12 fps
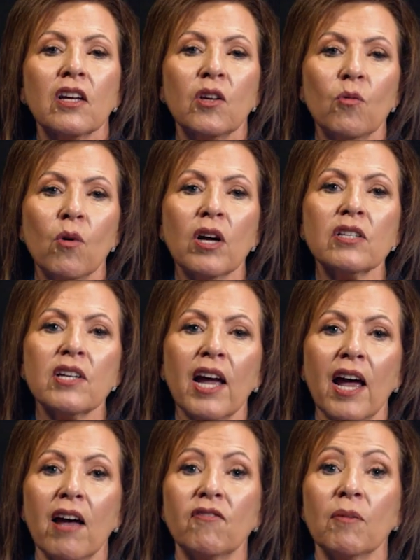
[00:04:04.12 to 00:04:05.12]
You want to
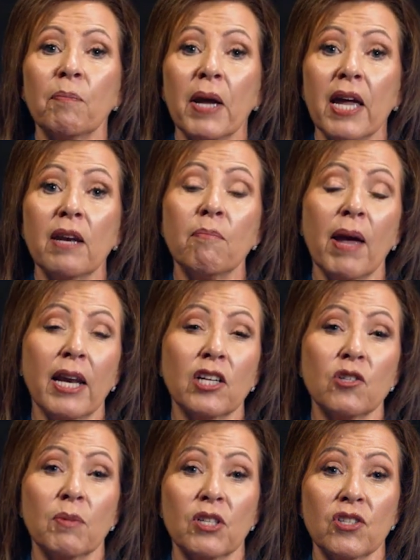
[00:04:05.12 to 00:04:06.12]
have a pen
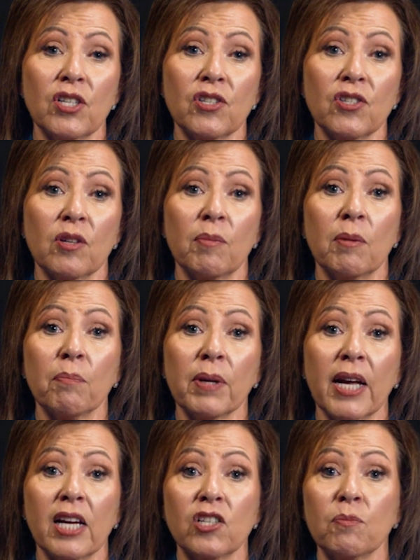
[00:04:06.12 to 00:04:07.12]
management system in
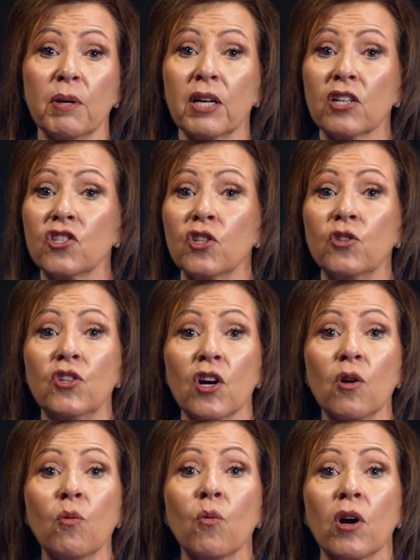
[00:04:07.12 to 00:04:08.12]
place because you
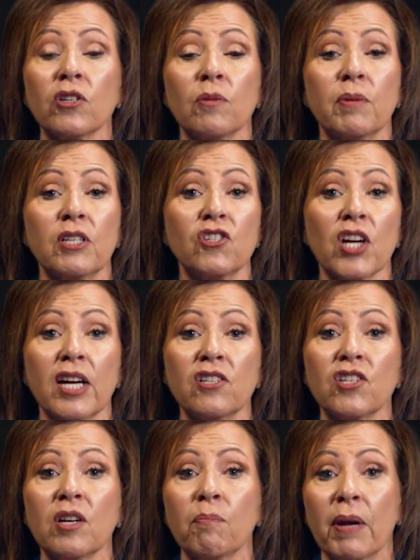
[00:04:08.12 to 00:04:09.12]
don't want to be
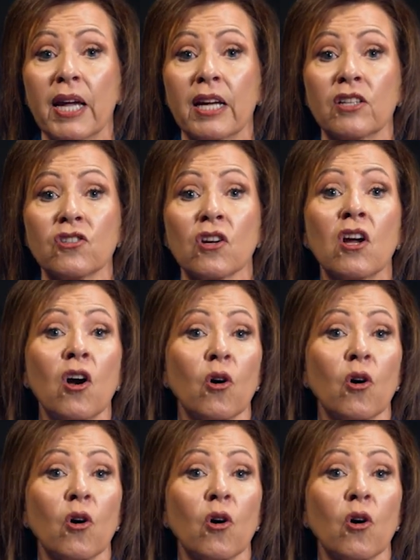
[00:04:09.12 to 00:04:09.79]
chasing pens